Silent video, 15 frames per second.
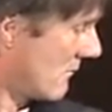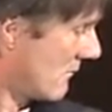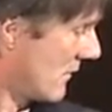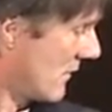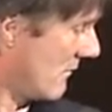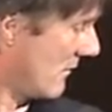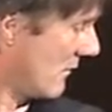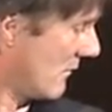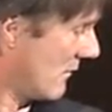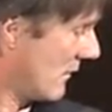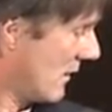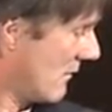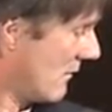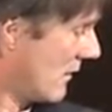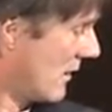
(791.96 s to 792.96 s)
Maybe not
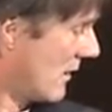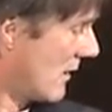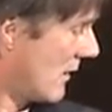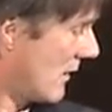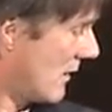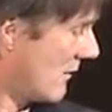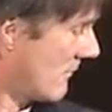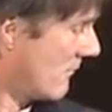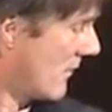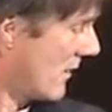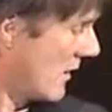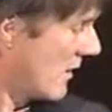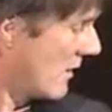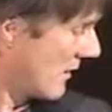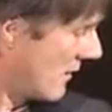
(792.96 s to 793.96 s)
now.
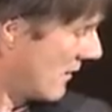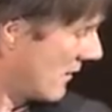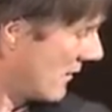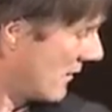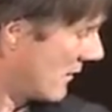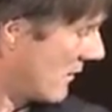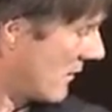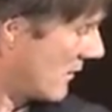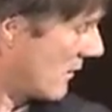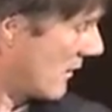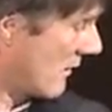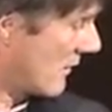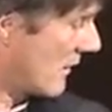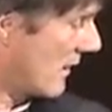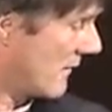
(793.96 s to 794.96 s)

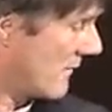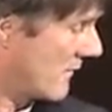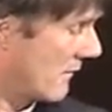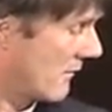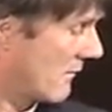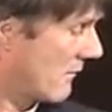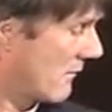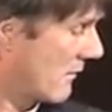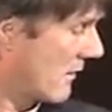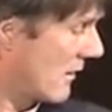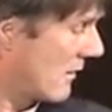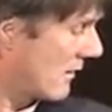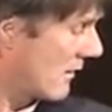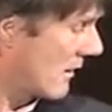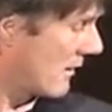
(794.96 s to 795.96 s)
Okay, so
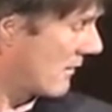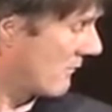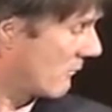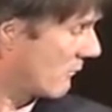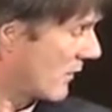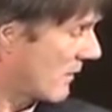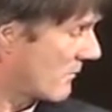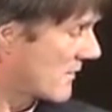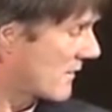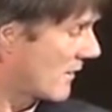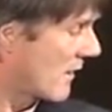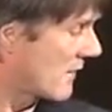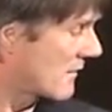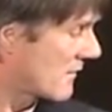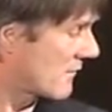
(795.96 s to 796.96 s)
what I was
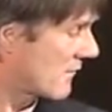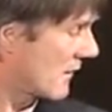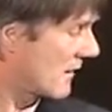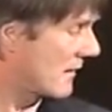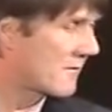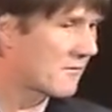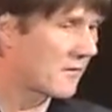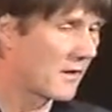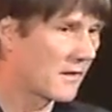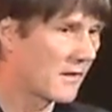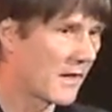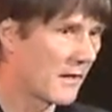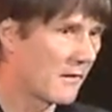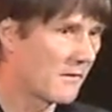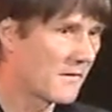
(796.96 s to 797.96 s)
going to try and illustrate
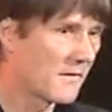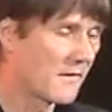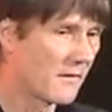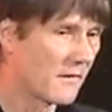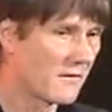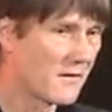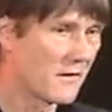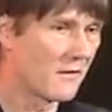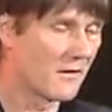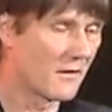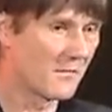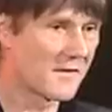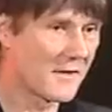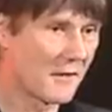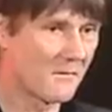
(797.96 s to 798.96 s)
there is that the student
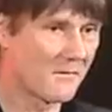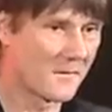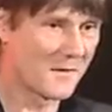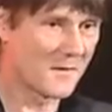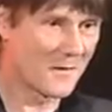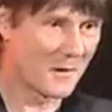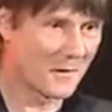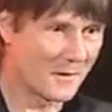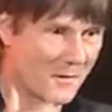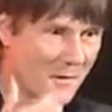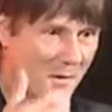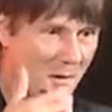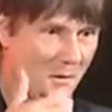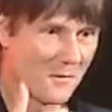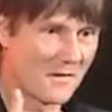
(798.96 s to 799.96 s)
themselves had decided to
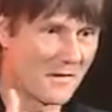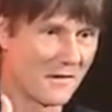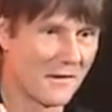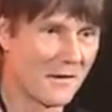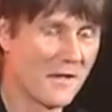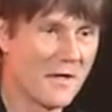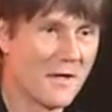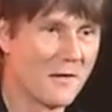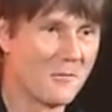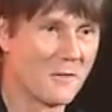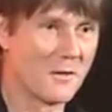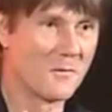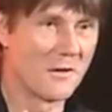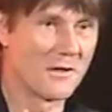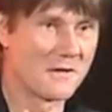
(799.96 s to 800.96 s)
use the
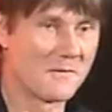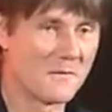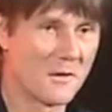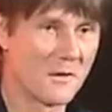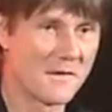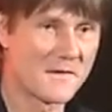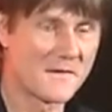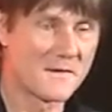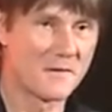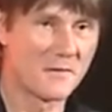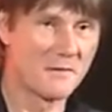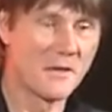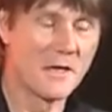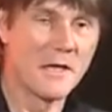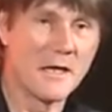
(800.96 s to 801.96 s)
mobile device
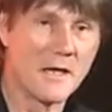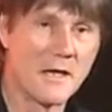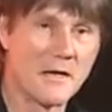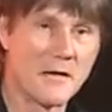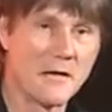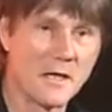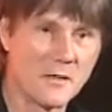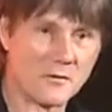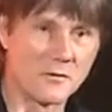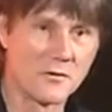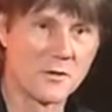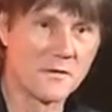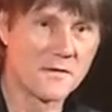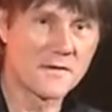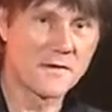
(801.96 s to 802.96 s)
to
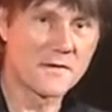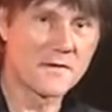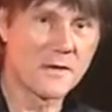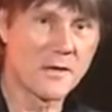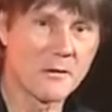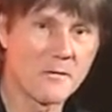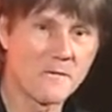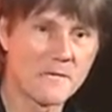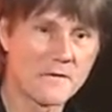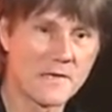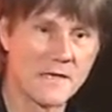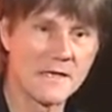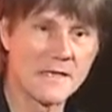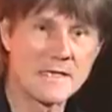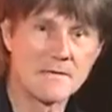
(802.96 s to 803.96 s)
introduce herself,
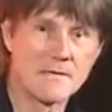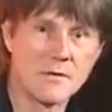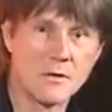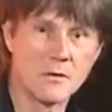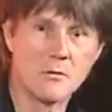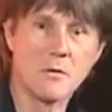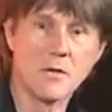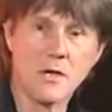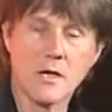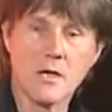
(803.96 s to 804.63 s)
to interview